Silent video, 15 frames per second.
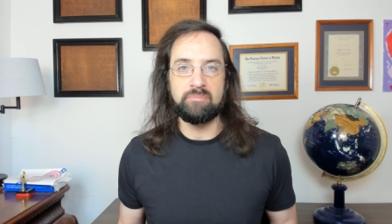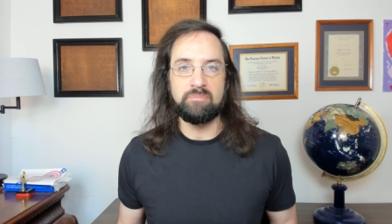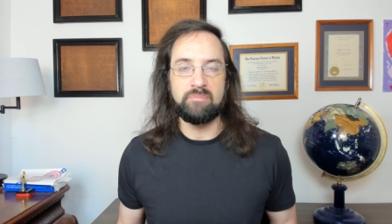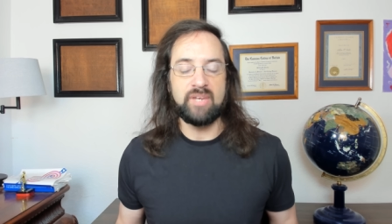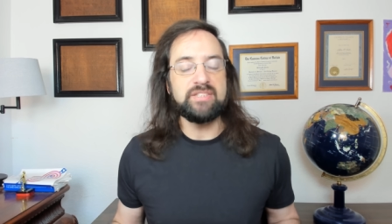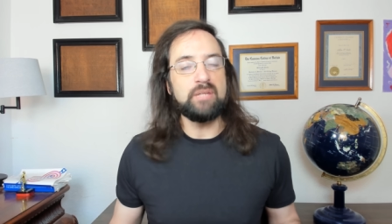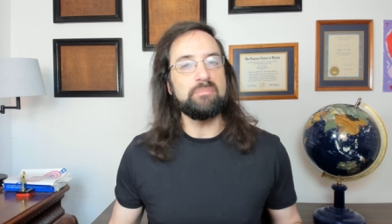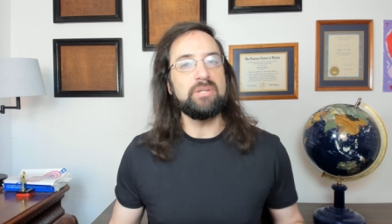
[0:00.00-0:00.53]

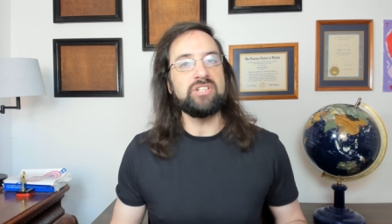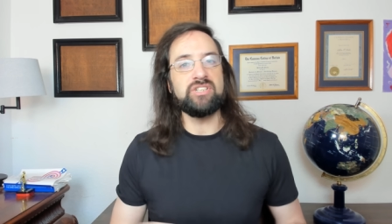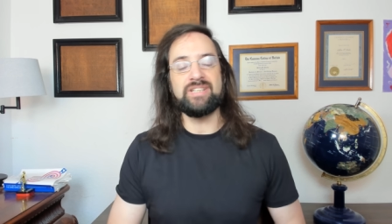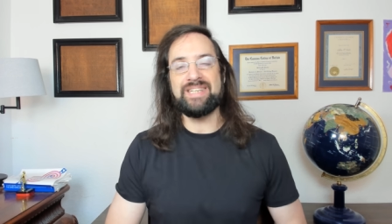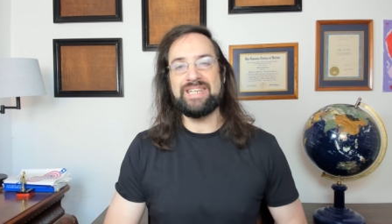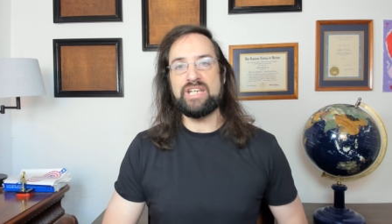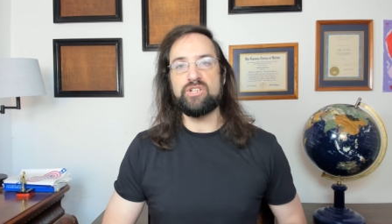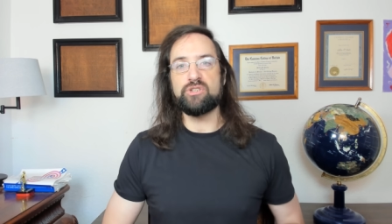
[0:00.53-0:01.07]
As I mentioned in
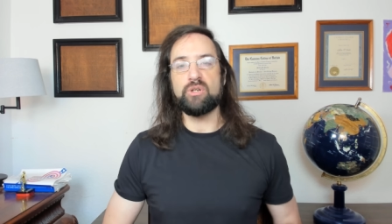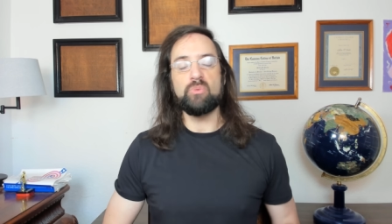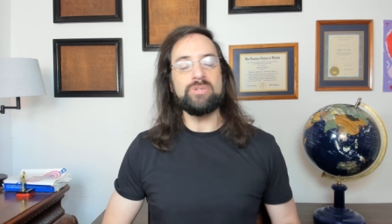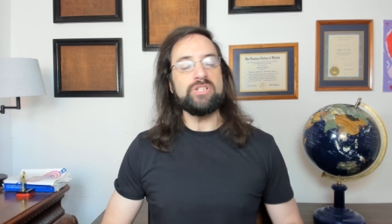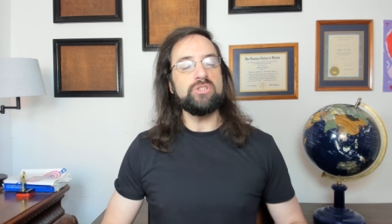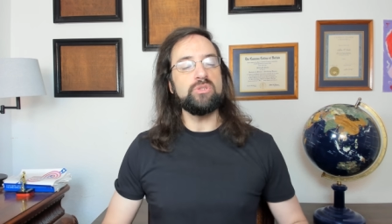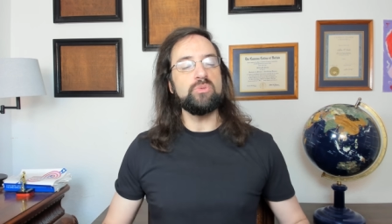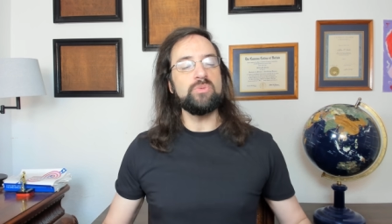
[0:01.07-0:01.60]
the intro, we
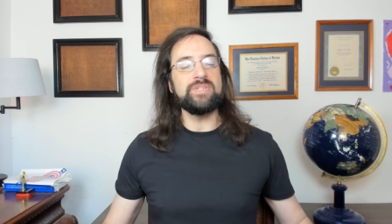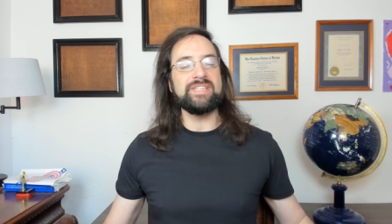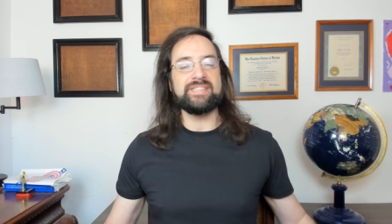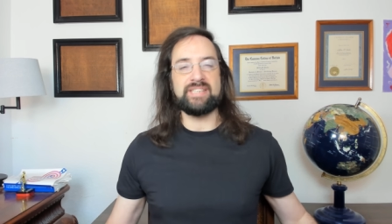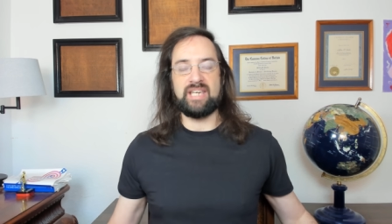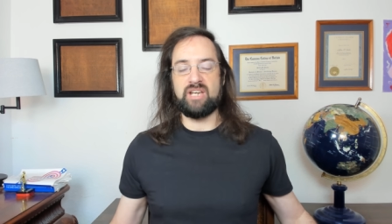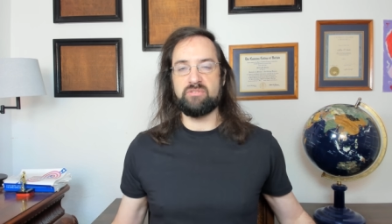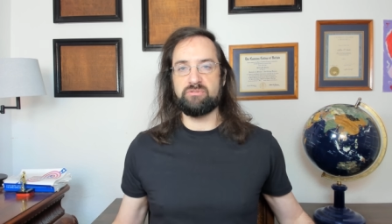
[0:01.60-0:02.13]
do this
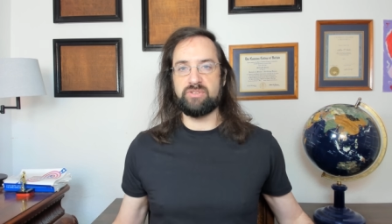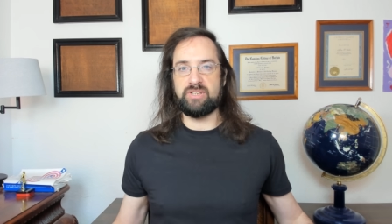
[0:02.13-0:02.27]
every